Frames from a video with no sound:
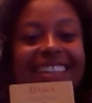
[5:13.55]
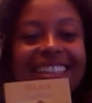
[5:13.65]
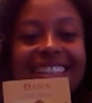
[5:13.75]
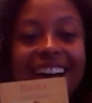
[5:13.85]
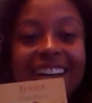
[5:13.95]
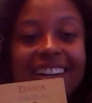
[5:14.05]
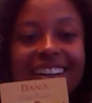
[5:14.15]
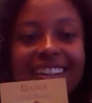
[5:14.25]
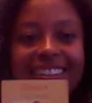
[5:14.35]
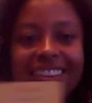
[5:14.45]
Dana,
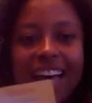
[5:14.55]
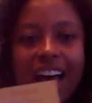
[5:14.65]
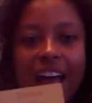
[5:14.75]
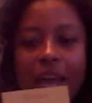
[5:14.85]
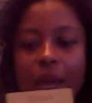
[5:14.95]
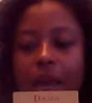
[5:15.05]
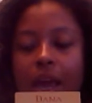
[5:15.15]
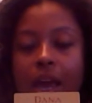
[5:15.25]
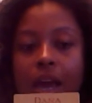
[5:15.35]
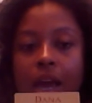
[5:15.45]
the High
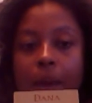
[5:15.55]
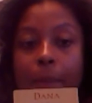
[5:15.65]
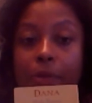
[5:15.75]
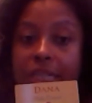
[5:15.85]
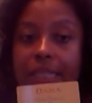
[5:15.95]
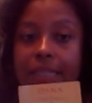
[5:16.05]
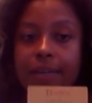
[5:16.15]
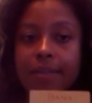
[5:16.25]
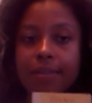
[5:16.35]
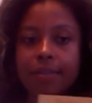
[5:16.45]

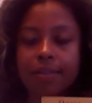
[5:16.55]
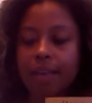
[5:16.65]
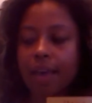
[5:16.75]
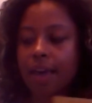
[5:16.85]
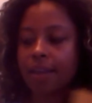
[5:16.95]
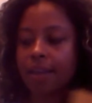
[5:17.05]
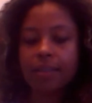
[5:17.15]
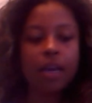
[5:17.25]
Priestess. And